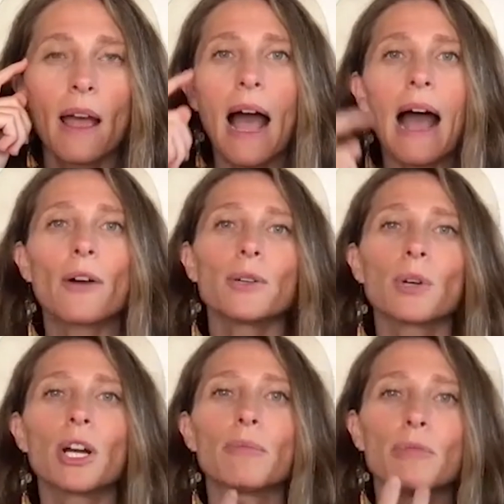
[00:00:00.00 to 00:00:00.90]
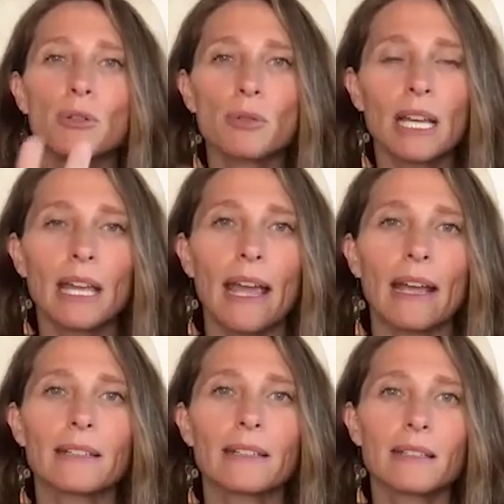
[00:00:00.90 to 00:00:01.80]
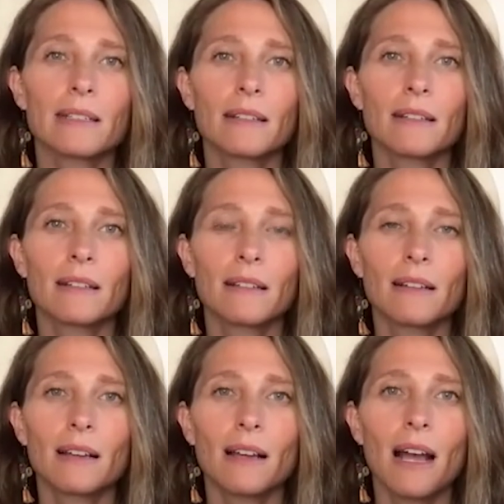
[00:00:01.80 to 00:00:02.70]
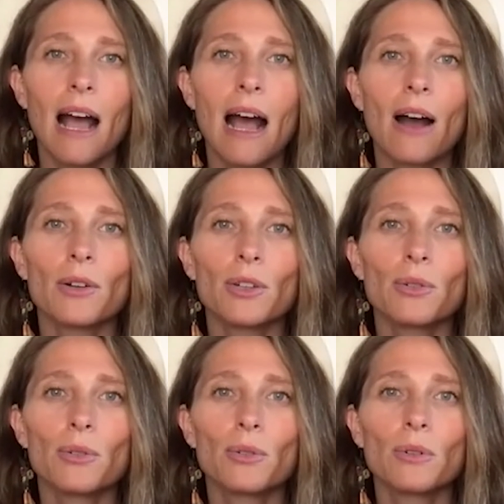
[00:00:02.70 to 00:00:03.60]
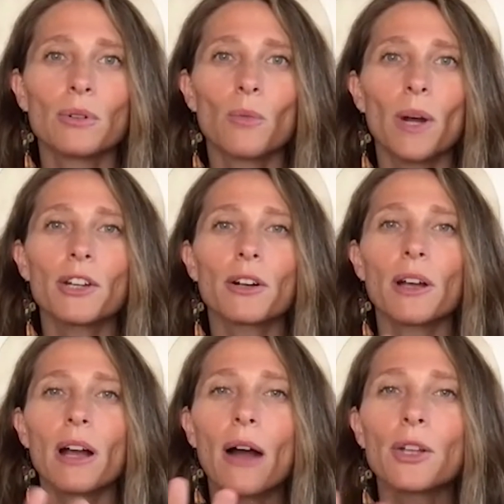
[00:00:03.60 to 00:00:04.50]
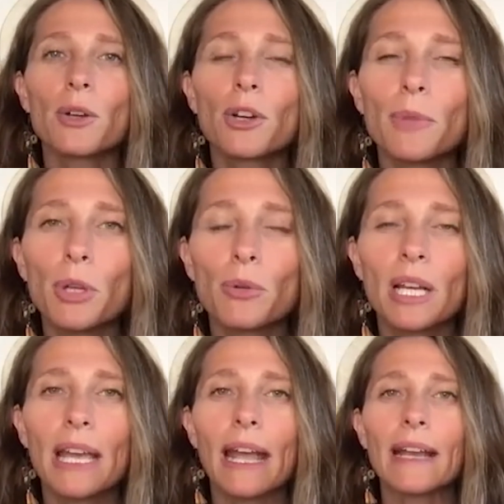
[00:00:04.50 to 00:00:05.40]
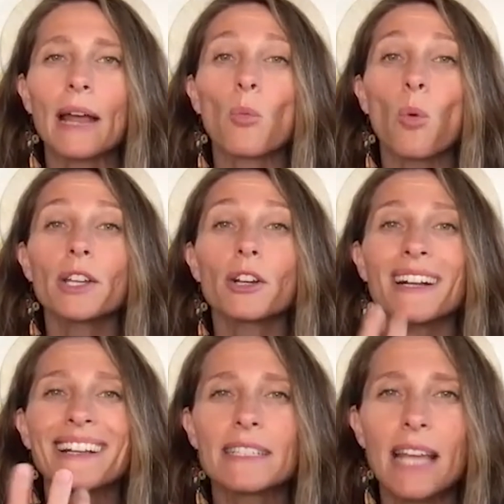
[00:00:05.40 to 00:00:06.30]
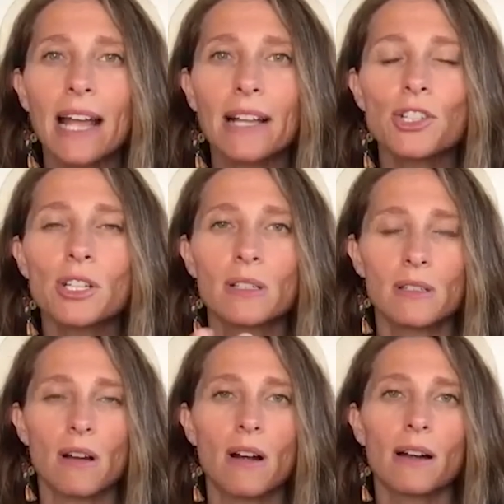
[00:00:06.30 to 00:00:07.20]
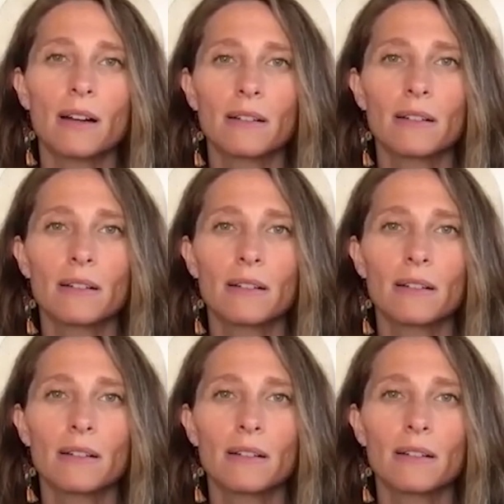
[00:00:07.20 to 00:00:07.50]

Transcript: how you communicate, how you communicate and what your intentions are